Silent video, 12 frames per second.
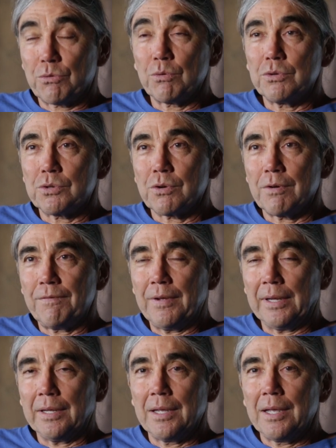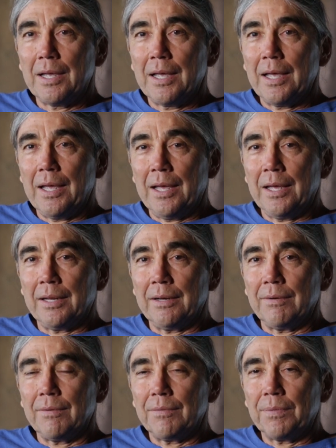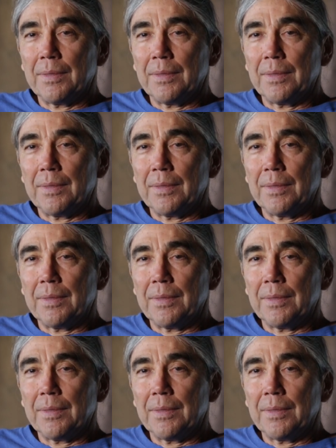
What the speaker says: through surfing. And